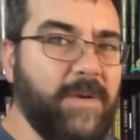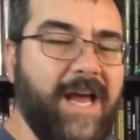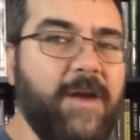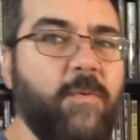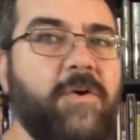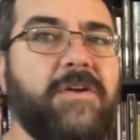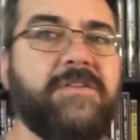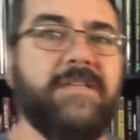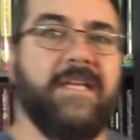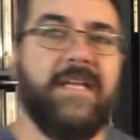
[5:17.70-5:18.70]
But I
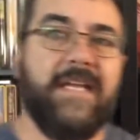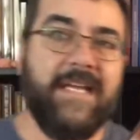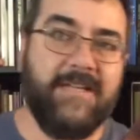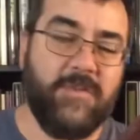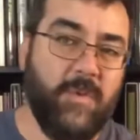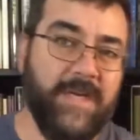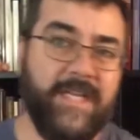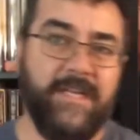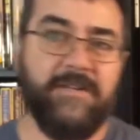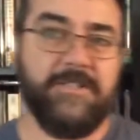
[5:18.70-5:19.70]
want in 20
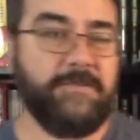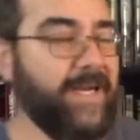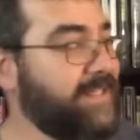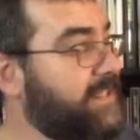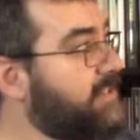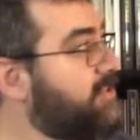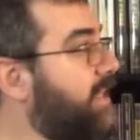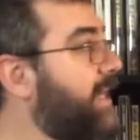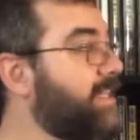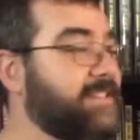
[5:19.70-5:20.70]
years my dust
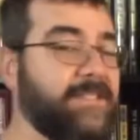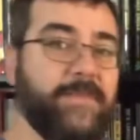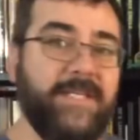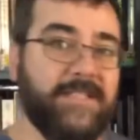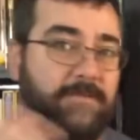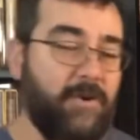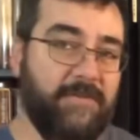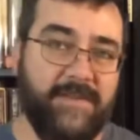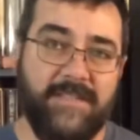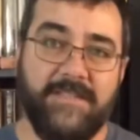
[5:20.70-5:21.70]
jackets to be as
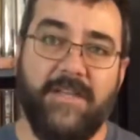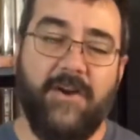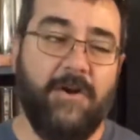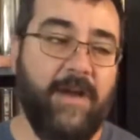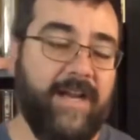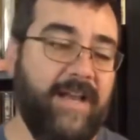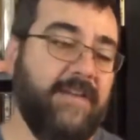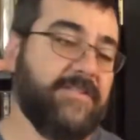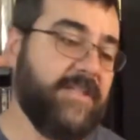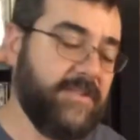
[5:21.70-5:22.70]
perfect as they are right
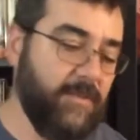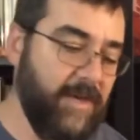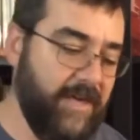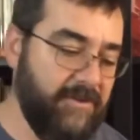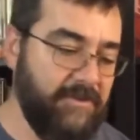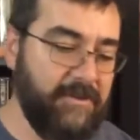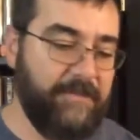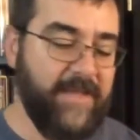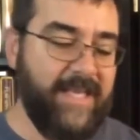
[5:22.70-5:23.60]
now. So that's why I do it.